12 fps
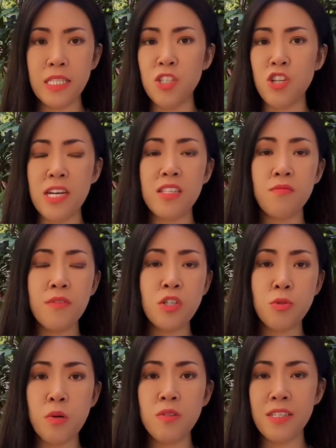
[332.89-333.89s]
such as
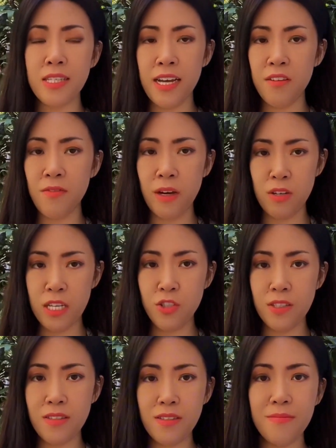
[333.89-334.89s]
visual design
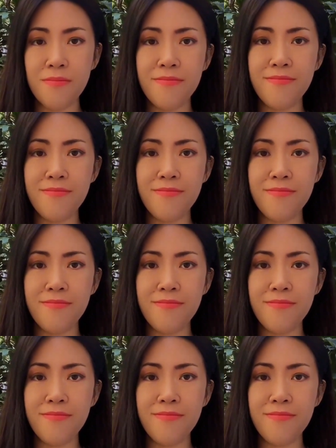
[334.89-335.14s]
foundations.